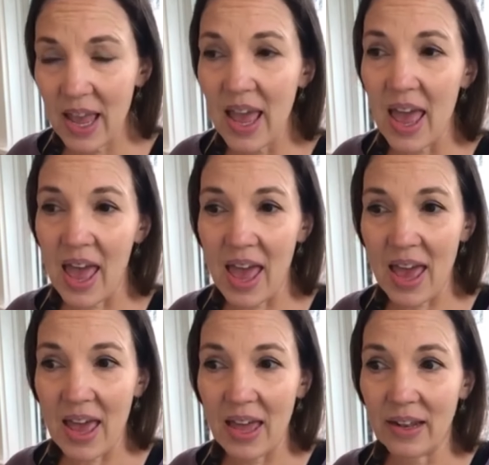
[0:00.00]

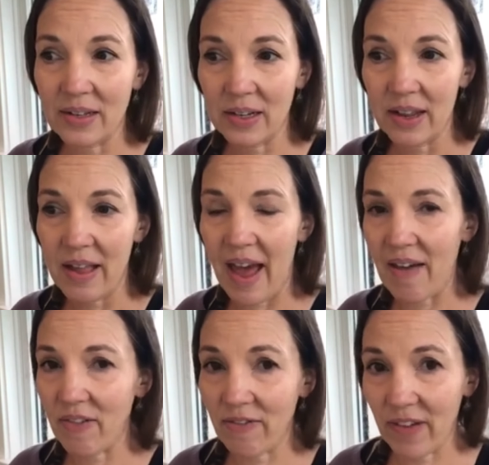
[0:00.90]
and have a
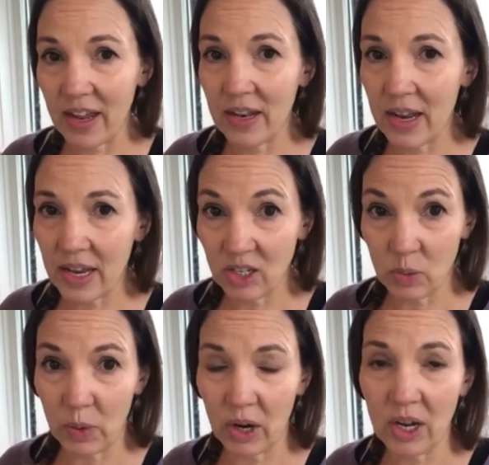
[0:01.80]
fun
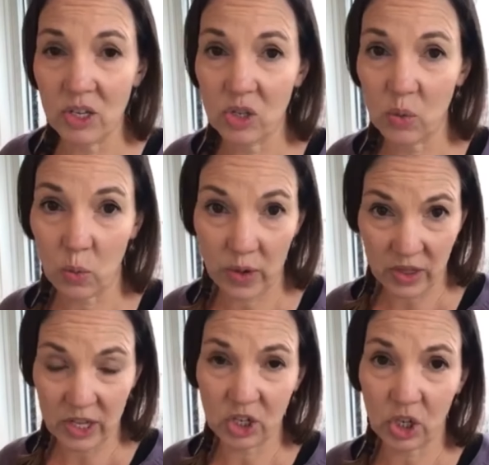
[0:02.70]
experience with the
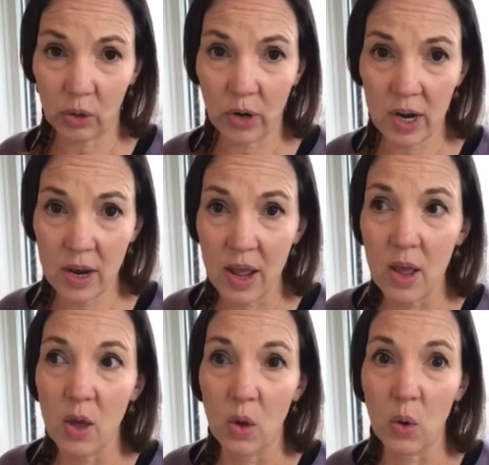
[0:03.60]
children
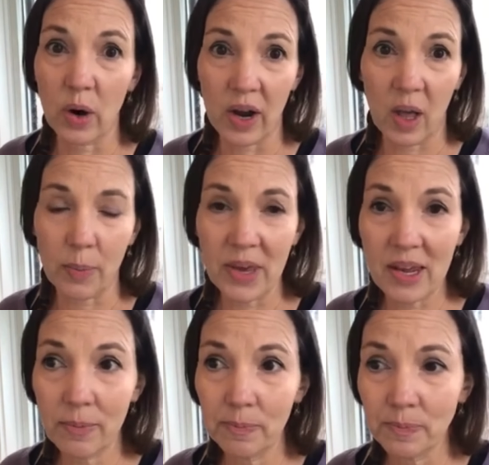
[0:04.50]
who are helping.
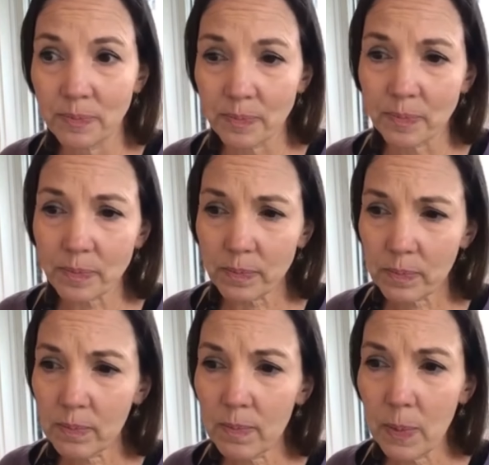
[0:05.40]

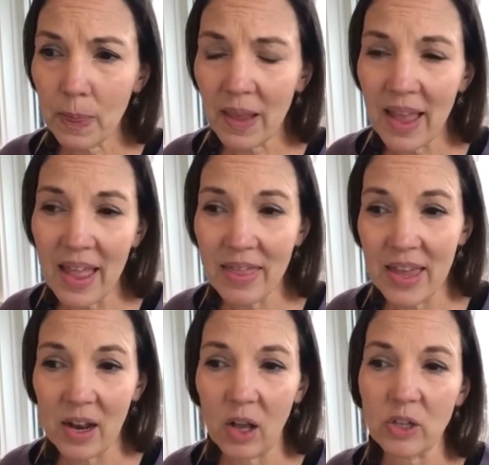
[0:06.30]
And then
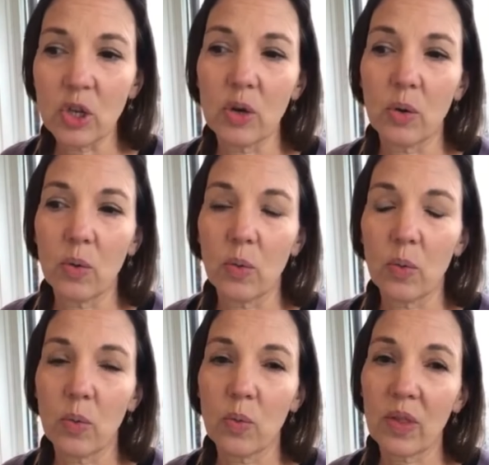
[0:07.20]
also
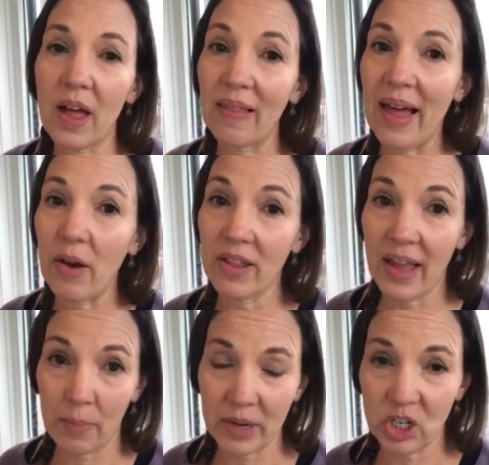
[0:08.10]
allowing that
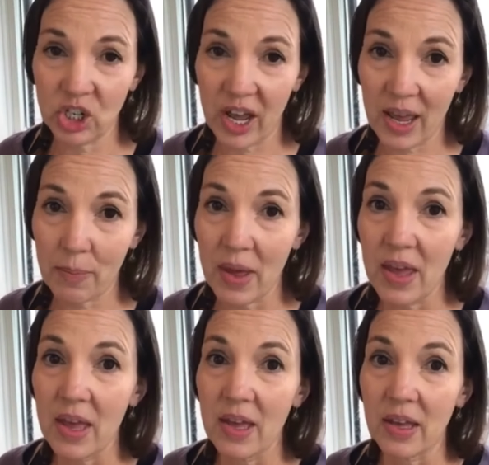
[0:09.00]
much time
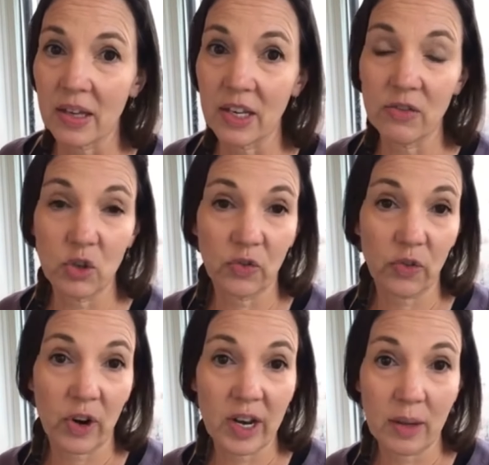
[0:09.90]
gives you
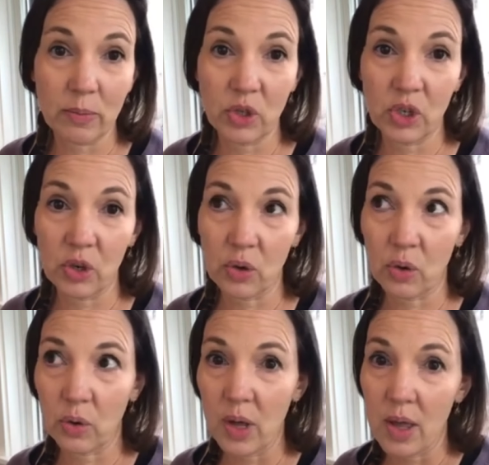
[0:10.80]
freedom to
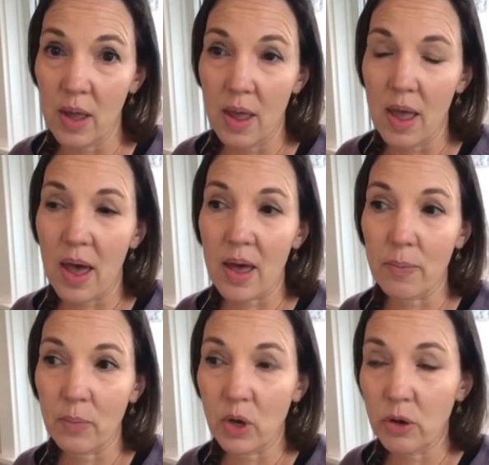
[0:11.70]

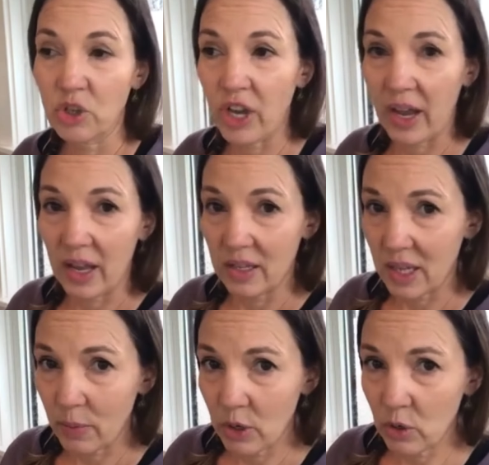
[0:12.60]
go check on
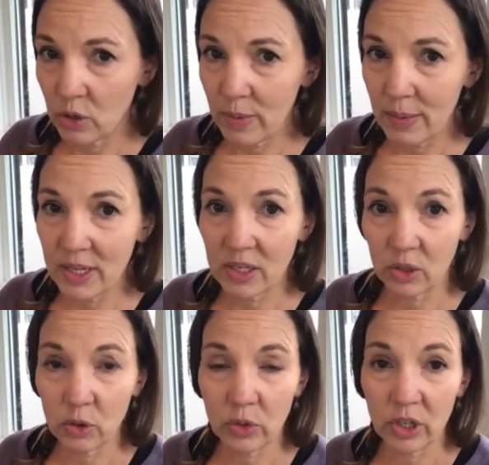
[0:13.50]
someone who's maybe still
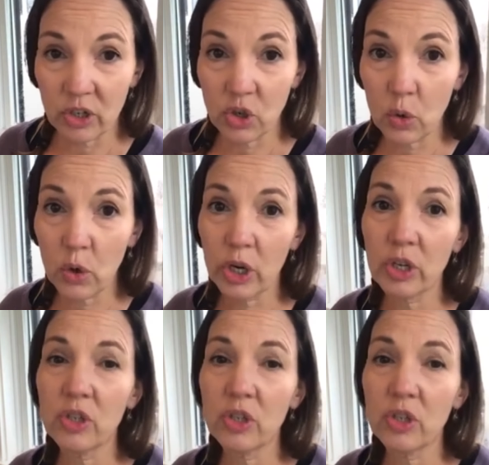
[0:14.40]
doing their chores,